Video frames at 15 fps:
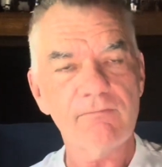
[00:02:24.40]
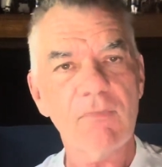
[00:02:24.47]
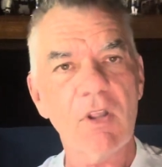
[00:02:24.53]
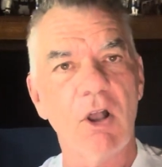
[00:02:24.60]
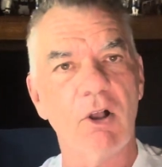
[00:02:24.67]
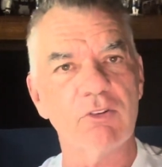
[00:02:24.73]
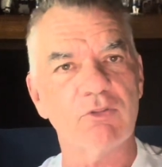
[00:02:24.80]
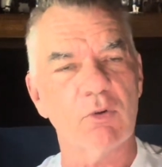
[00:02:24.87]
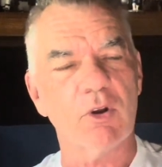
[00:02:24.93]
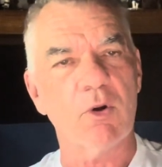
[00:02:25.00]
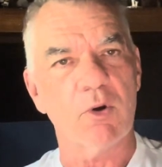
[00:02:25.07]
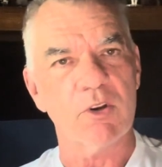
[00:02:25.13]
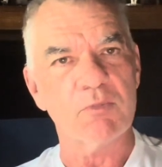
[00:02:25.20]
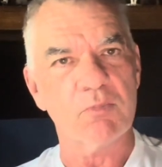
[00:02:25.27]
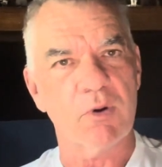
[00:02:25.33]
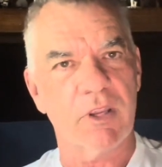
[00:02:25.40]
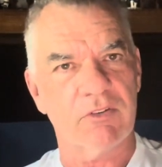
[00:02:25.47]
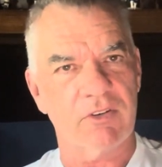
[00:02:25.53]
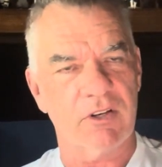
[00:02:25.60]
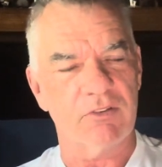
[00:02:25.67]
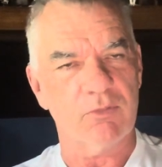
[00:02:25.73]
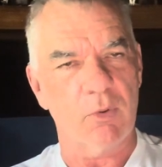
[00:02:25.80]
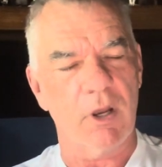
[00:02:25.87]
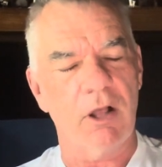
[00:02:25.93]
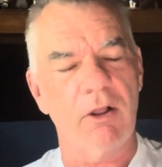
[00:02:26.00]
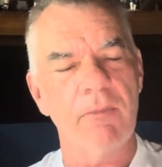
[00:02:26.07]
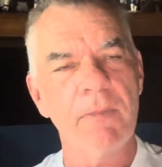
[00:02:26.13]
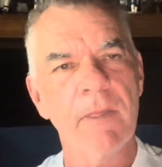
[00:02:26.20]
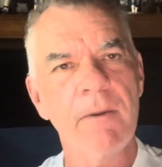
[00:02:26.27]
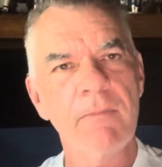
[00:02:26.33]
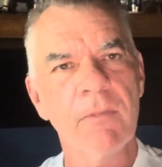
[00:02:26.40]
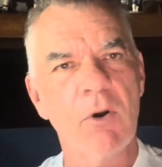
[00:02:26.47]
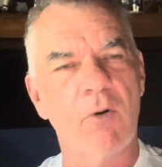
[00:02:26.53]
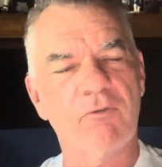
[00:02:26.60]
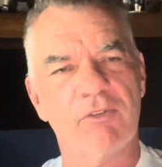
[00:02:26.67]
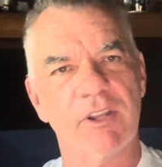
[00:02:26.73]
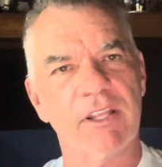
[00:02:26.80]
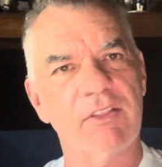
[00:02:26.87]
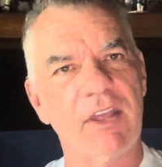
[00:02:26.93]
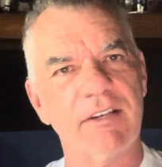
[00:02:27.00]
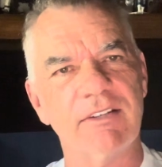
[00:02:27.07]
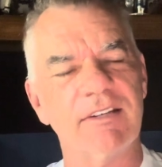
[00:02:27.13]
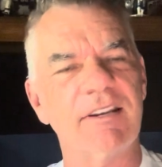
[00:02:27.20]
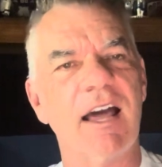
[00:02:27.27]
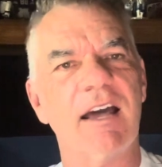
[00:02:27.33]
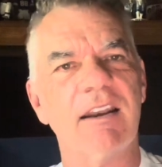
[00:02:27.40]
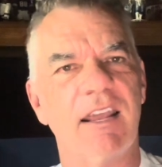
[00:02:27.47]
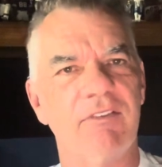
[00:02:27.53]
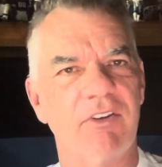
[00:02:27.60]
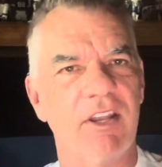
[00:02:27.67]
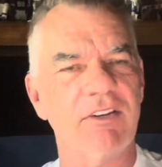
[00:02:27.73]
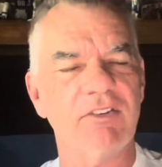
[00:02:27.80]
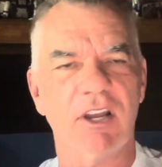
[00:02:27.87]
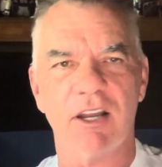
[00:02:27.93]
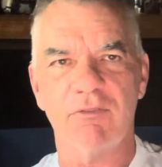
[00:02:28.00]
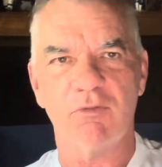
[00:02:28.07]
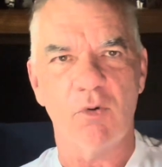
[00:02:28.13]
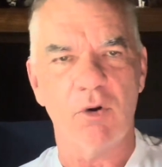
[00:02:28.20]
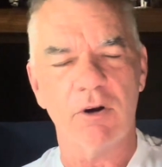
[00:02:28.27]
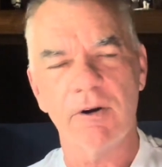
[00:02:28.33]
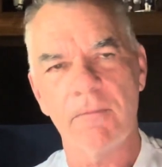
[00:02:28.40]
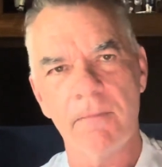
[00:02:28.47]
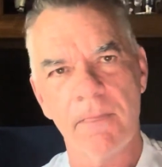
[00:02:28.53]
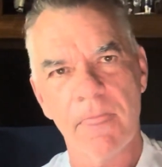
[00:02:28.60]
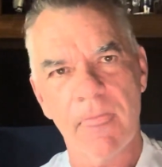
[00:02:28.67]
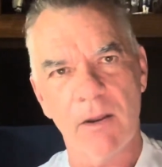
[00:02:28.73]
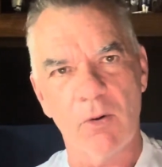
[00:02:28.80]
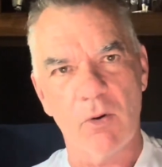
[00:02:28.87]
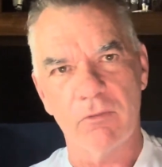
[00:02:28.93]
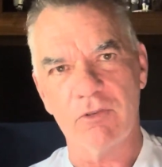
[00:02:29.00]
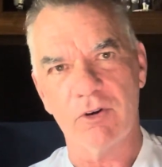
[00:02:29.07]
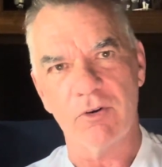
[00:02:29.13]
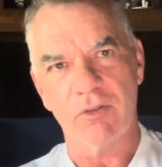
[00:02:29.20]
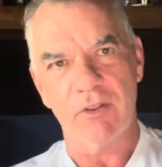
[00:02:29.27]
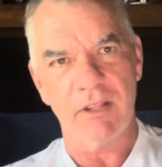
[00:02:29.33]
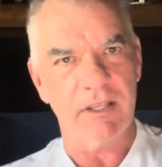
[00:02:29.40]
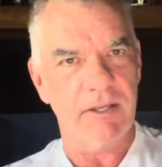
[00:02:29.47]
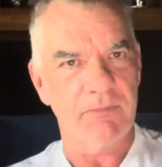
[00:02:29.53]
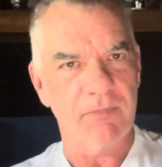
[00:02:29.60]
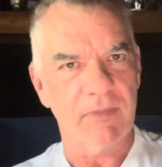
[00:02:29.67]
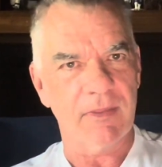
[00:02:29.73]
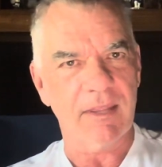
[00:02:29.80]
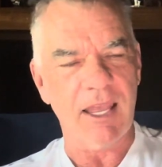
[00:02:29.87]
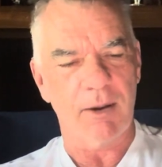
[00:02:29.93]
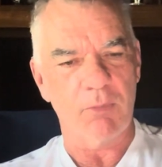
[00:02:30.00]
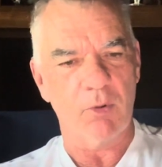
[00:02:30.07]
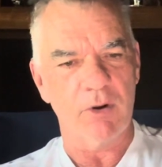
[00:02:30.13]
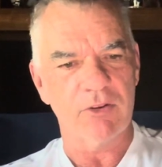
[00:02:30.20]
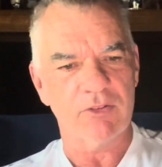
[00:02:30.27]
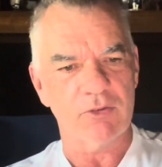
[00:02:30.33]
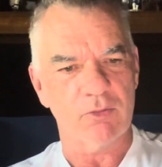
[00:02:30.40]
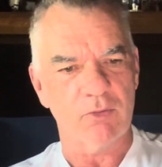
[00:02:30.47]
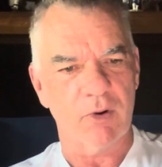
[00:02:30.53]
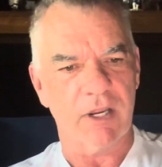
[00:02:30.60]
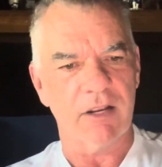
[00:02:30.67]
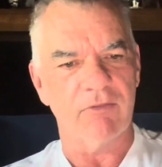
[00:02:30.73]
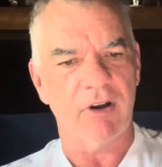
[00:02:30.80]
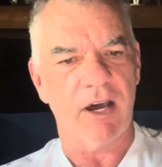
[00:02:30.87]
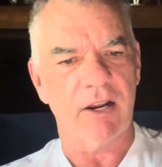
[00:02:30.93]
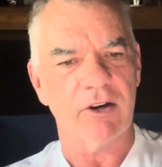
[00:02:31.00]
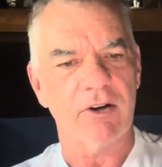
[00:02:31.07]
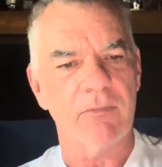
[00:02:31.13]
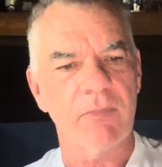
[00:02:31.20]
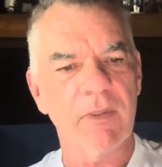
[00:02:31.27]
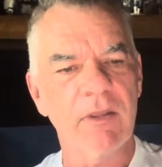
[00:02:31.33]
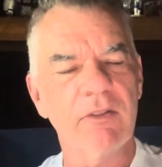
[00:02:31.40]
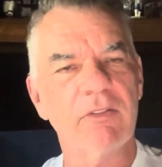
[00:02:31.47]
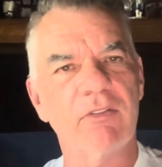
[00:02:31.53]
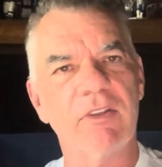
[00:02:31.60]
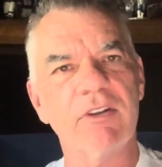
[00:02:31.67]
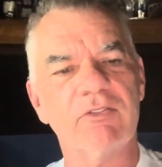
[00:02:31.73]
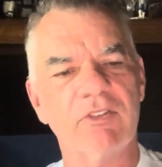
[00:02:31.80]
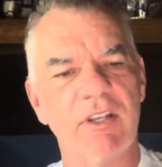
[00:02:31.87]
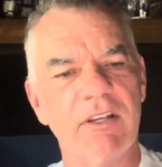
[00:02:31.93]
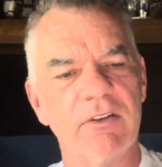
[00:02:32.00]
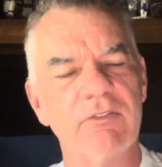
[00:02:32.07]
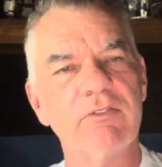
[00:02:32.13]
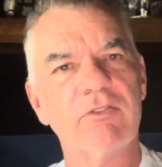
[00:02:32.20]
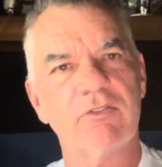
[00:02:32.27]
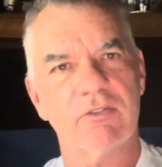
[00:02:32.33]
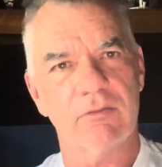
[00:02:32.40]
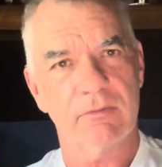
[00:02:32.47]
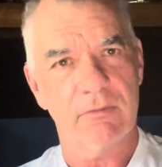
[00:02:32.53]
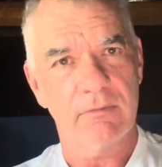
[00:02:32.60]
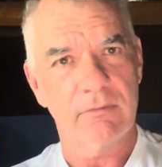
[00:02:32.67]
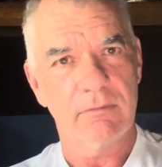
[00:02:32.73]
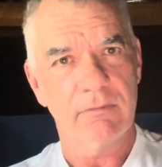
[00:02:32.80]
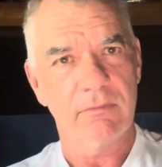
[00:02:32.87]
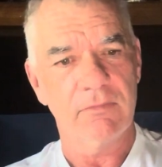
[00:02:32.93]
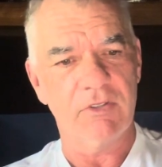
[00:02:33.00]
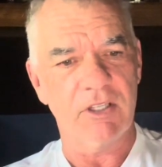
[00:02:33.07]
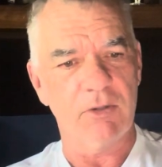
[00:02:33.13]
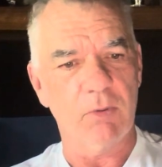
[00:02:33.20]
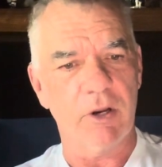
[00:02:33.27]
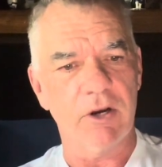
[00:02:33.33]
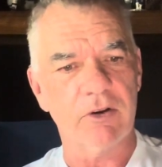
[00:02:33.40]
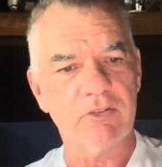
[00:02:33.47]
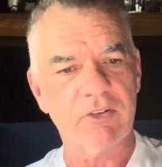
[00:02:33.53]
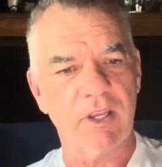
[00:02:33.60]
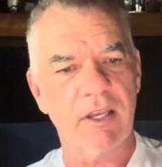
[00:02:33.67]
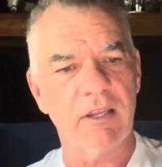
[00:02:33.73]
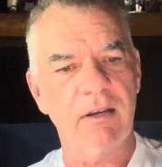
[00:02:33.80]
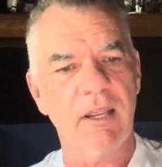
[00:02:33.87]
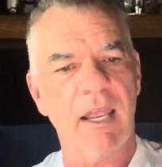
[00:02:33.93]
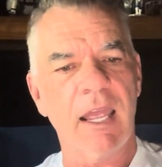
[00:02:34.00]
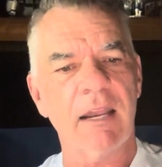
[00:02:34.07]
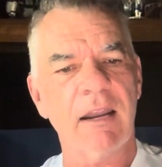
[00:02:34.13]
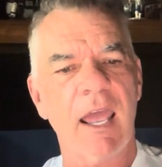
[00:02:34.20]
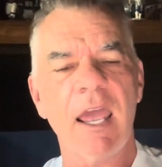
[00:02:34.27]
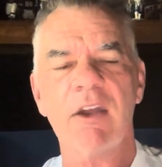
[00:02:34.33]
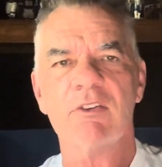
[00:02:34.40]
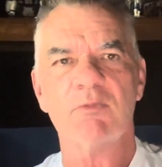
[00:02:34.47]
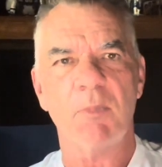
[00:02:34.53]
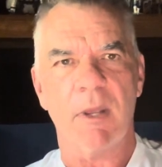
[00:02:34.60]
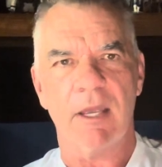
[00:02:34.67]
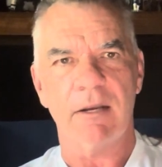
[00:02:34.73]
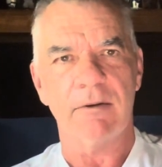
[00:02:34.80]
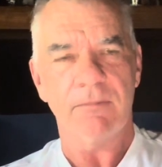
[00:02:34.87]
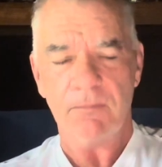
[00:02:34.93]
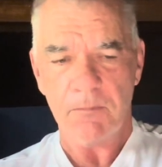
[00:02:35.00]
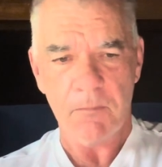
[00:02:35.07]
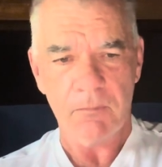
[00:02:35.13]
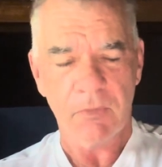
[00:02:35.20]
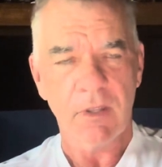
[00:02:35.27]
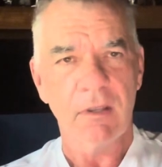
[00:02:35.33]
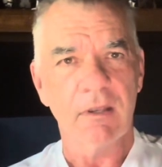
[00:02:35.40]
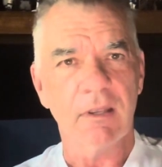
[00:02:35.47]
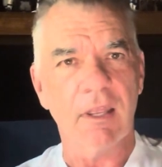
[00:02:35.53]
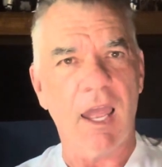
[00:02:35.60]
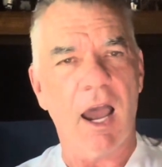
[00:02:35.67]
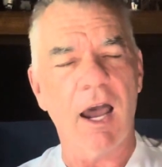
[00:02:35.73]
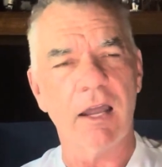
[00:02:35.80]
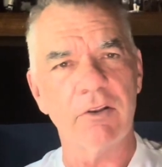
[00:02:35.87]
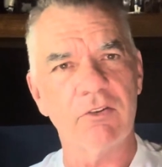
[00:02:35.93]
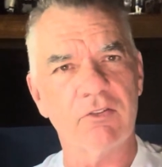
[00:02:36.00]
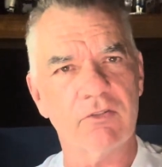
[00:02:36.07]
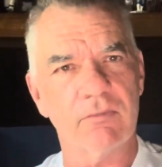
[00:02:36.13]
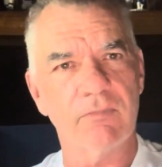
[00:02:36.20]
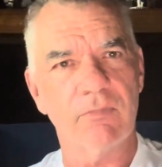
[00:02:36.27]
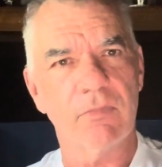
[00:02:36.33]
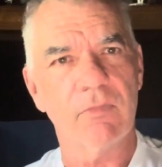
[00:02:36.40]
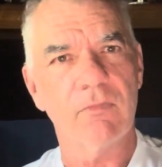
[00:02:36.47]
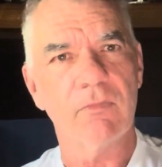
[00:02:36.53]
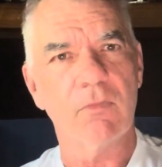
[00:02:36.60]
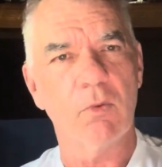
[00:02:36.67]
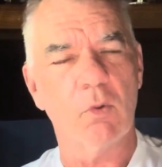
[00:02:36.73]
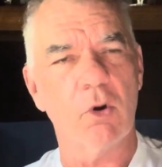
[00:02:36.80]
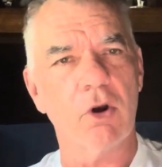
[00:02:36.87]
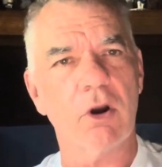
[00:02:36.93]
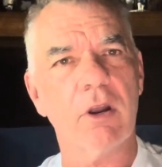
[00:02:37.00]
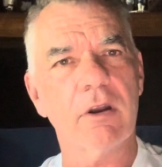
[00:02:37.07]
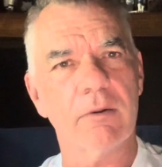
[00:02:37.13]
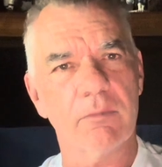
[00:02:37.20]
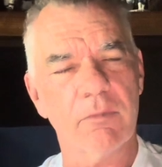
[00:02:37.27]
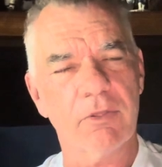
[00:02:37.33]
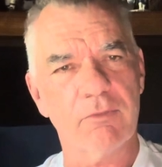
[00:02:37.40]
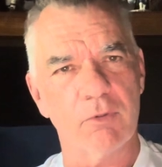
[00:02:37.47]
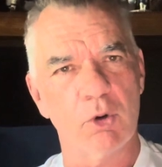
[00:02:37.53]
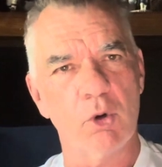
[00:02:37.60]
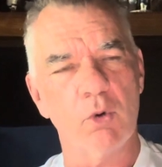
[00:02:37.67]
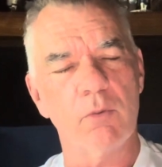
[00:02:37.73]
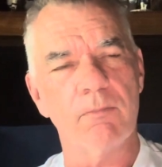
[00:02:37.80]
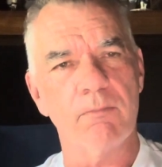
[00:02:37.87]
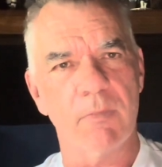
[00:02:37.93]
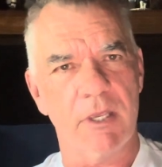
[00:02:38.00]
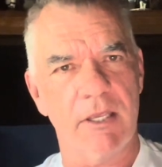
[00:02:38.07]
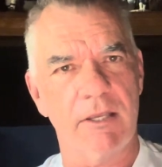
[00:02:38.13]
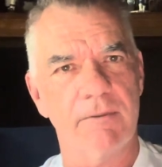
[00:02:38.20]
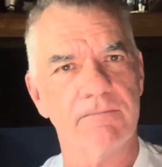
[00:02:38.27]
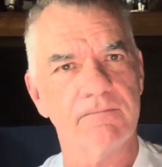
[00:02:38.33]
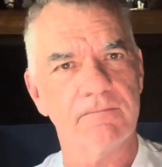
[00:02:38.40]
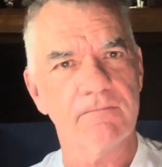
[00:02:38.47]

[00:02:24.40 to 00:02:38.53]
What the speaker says: Also, of course, present as well. Hopefully, they did not have a tug of war over the Cowboys Ring of Honor. This is, D. Ware said, and has been, God's work through me